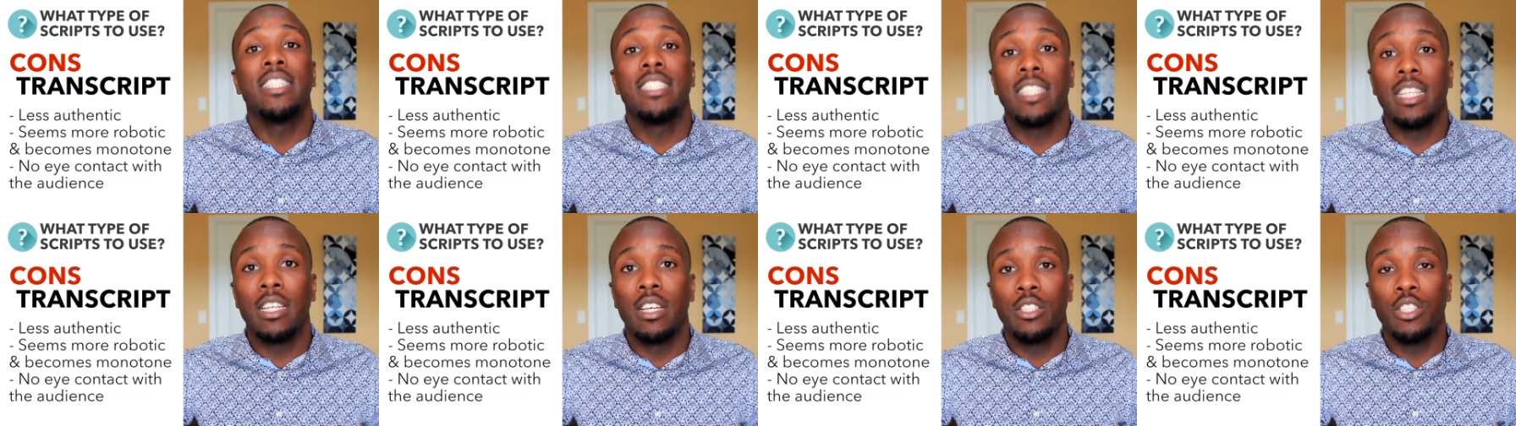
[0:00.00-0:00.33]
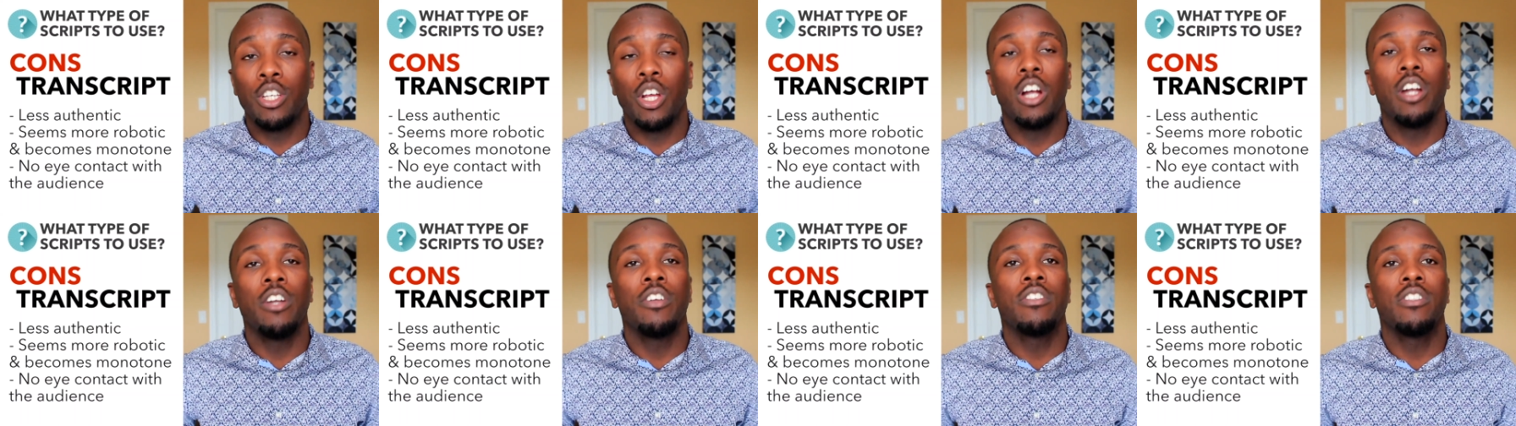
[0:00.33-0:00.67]

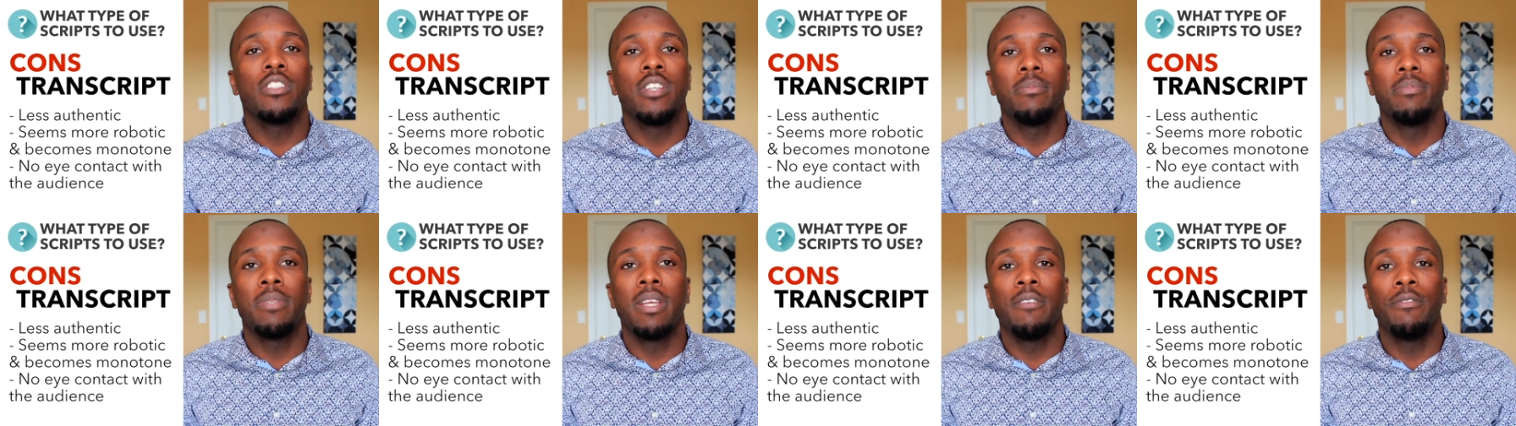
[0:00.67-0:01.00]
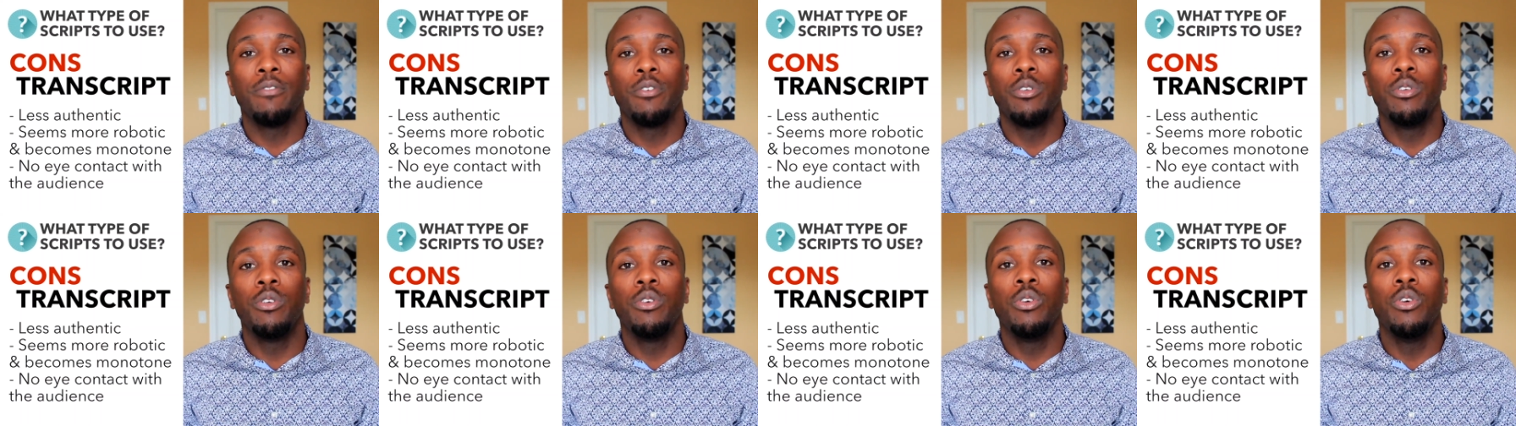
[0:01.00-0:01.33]
It's hard
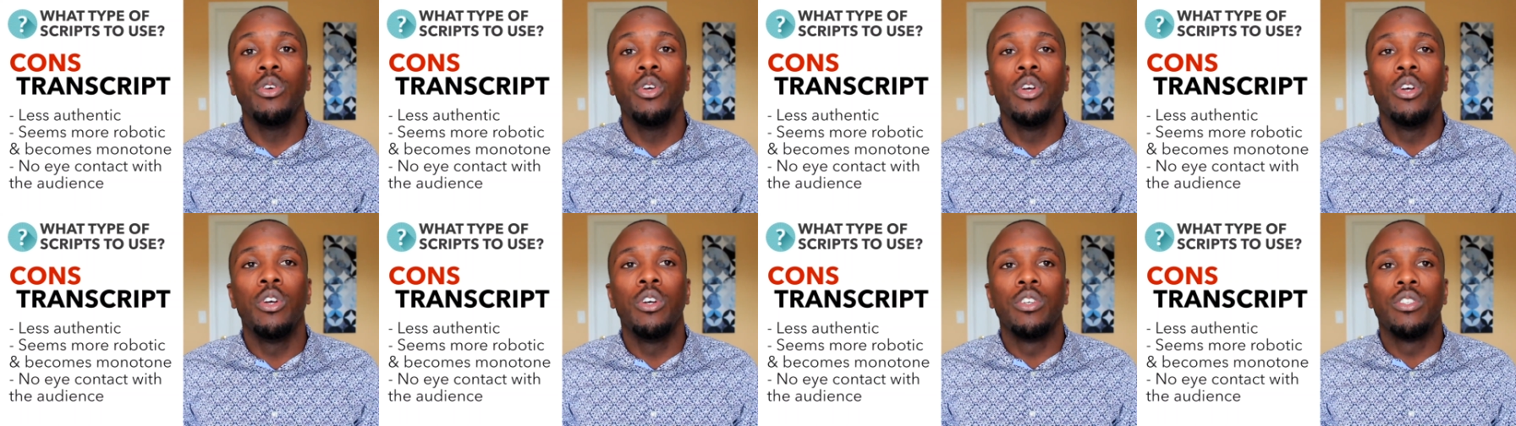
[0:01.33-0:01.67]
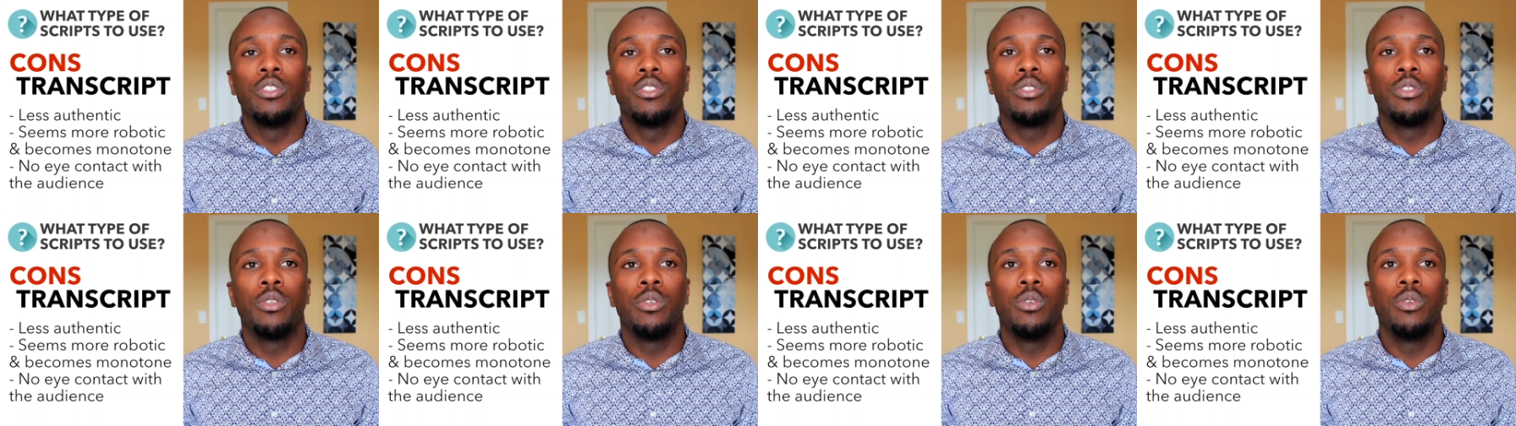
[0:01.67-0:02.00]
sometimes for you
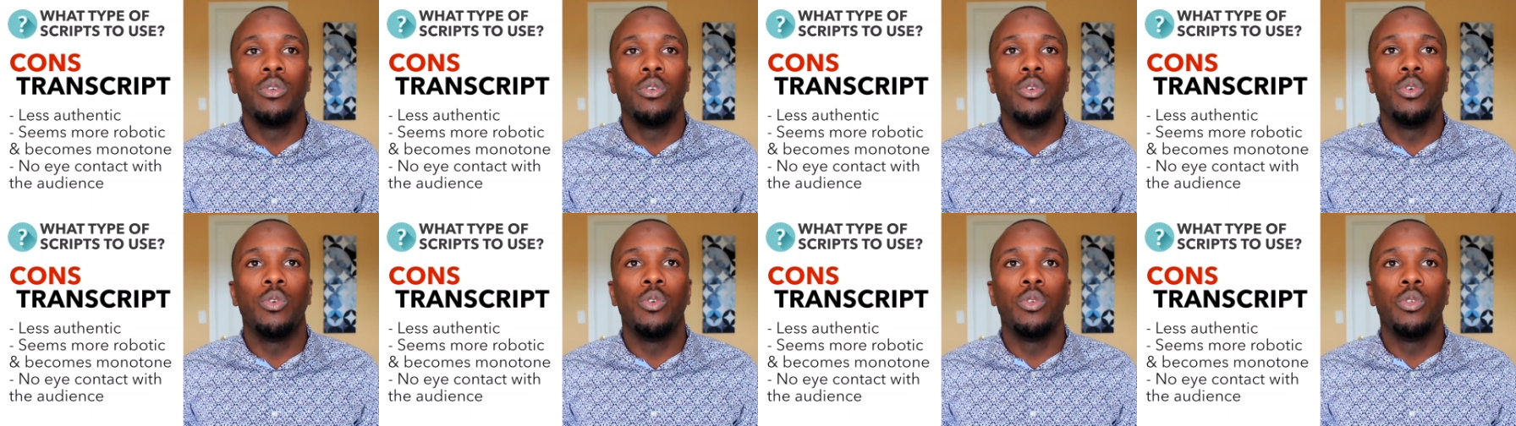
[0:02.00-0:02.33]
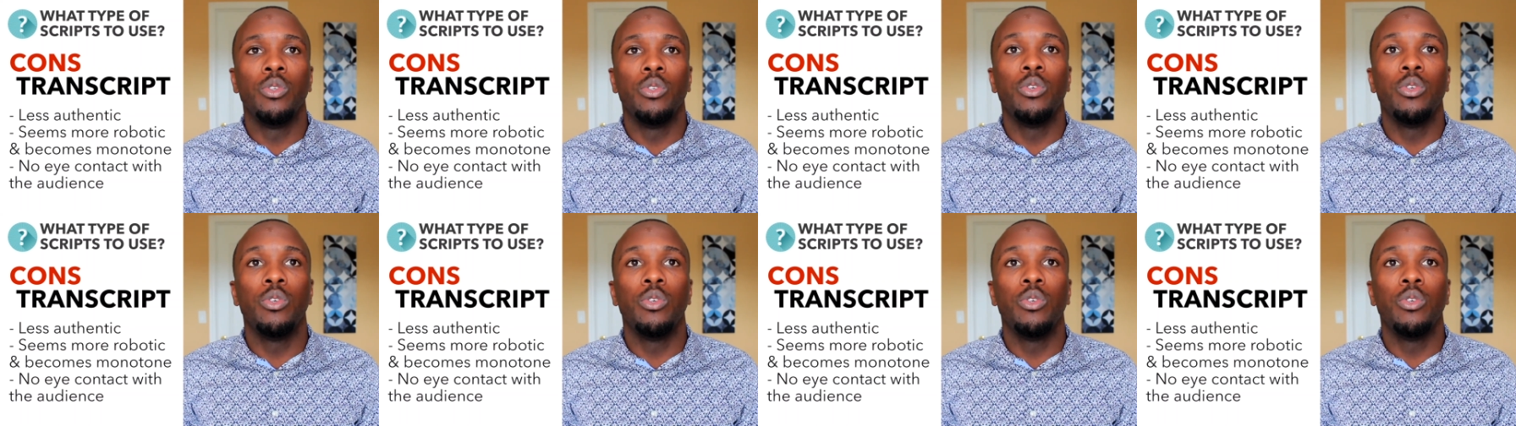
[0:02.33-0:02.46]
to